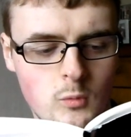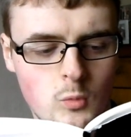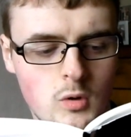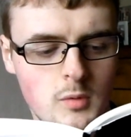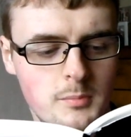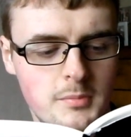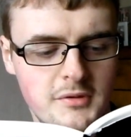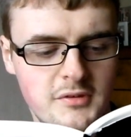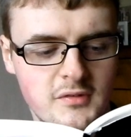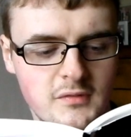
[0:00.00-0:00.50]
one
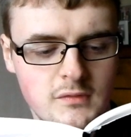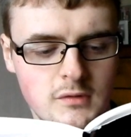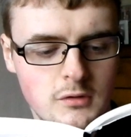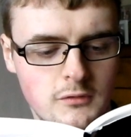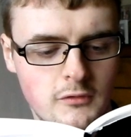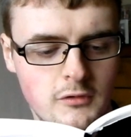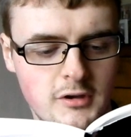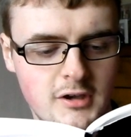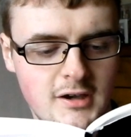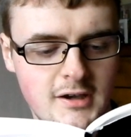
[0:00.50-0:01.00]
bit of
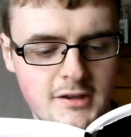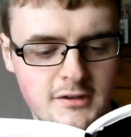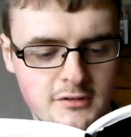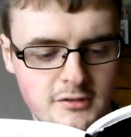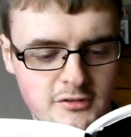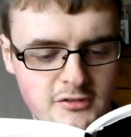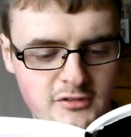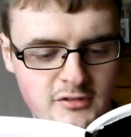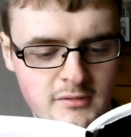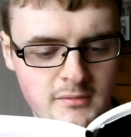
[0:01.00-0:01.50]
love or
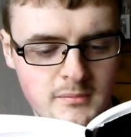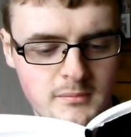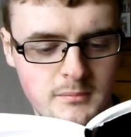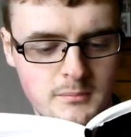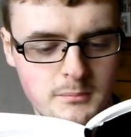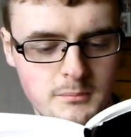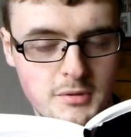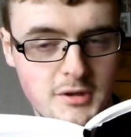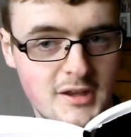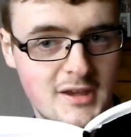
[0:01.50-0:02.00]
kindness.
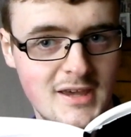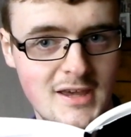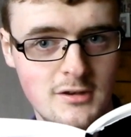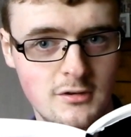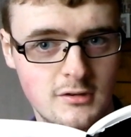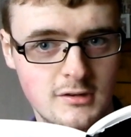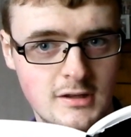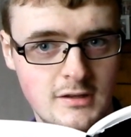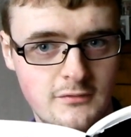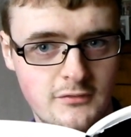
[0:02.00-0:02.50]
But I
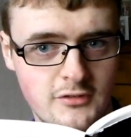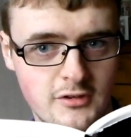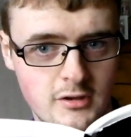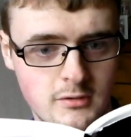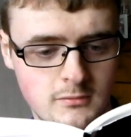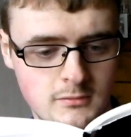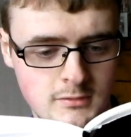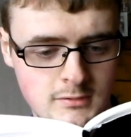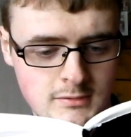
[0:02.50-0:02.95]
cannot live so.